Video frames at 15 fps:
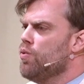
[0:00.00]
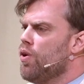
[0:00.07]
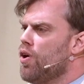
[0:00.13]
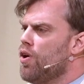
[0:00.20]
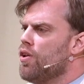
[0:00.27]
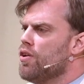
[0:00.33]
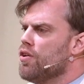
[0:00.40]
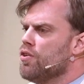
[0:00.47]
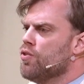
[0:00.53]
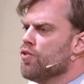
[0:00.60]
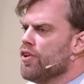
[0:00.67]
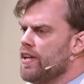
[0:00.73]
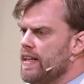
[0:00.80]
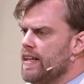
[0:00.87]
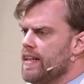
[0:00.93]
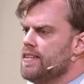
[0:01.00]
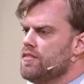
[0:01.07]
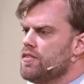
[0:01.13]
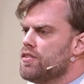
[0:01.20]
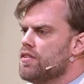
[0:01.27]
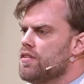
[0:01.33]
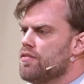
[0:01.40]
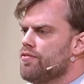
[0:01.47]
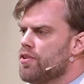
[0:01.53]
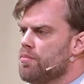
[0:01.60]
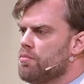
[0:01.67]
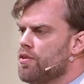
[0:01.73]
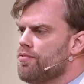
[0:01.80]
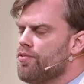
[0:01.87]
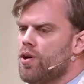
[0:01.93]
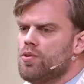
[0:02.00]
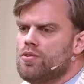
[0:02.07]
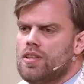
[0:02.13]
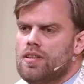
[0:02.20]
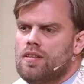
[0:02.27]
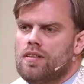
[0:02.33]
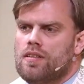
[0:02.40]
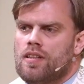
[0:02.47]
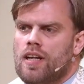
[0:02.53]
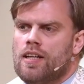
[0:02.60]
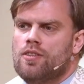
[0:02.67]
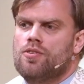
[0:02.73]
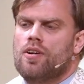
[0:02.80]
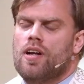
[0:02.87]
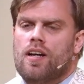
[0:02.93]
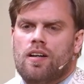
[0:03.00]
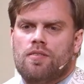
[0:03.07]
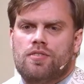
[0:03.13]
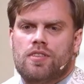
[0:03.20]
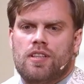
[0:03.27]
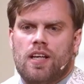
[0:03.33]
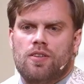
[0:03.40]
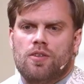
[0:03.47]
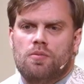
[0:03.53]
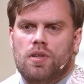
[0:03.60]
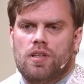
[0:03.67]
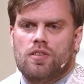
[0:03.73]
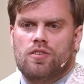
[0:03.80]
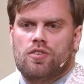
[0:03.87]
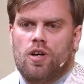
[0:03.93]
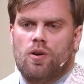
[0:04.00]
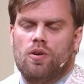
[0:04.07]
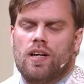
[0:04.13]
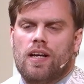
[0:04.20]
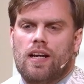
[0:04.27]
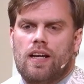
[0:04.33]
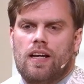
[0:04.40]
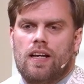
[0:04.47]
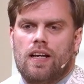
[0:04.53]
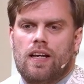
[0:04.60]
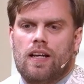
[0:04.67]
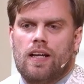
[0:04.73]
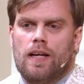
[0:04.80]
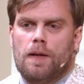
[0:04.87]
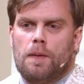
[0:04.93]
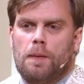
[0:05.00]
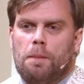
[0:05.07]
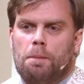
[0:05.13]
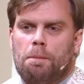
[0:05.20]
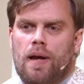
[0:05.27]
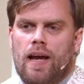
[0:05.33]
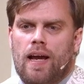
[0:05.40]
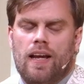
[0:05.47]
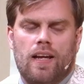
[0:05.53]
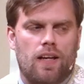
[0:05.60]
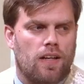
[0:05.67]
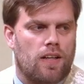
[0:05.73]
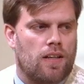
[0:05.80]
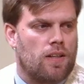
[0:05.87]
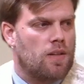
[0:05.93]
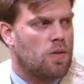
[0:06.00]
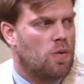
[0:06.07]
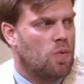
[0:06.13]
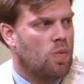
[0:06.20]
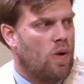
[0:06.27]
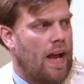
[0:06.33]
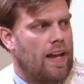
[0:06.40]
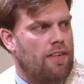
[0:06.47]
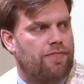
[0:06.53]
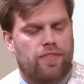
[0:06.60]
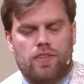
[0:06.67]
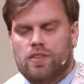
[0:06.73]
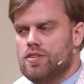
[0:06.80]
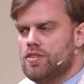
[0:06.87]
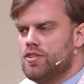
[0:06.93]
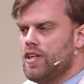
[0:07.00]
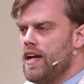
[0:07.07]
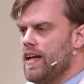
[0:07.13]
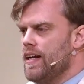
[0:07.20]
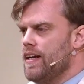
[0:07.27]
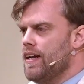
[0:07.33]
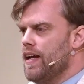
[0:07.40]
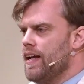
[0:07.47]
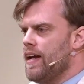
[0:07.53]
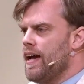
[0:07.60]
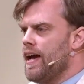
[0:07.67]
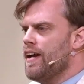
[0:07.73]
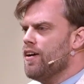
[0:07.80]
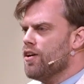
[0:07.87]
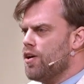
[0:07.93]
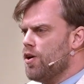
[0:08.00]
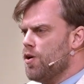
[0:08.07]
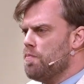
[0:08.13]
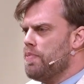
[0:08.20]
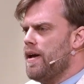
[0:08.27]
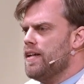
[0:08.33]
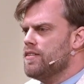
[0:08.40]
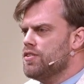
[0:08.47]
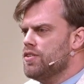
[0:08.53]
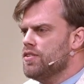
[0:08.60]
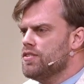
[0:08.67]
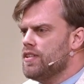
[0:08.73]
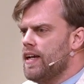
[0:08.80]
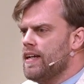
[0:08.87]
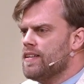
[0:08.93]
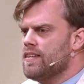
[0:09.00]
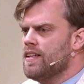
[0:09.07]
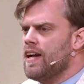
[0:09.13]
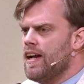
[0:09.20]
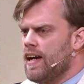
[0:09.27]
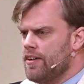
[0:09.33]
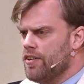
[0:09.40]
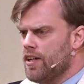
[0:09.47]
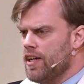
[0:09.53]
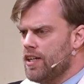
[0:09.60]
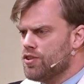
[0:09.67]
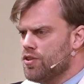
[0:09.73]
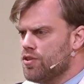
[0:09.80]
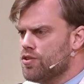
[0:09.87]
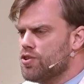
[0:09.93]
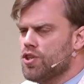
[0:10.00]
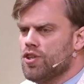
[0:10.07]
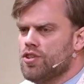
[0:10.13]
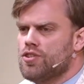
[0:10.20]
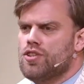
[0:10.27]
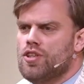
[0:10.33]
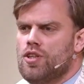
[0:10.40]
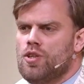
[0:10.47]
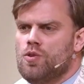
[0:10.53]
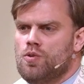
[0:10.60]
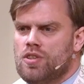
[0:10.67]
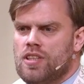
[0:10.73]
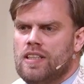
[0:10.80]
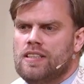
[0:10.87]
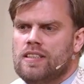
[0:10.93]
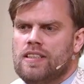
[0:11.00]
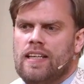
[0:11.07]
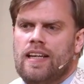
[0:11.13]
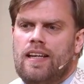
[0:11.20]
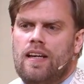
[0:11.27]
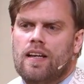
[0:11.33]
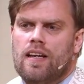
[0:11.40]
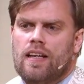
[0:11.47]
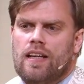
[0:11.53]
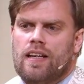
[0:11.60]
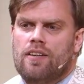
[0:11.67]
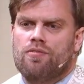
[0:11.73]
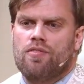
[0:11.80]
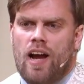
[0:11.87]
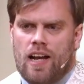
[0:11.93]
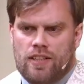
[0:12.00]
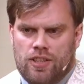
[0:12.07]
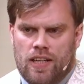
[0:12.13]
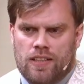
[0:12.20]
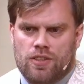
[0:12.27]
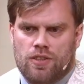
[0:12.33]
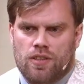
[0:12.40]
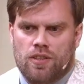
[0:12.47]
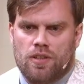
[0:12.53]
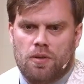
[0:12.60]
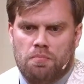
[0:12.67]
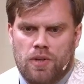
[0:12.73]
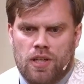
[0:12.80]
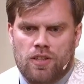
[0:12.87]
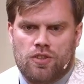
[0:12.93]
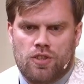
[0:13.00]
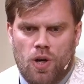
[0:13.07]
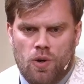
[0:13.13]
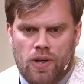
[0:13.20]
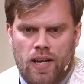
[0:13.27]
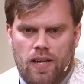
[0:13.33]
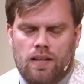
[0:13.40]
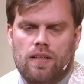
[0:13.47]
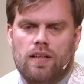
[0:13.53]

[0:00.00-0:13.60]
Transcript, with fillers: all greetings from the frozen tundra of southern Minnesota. My uh, wife, Shannon, and I are co pastors at the Congregational Church UCC in Rochester, Minnesota.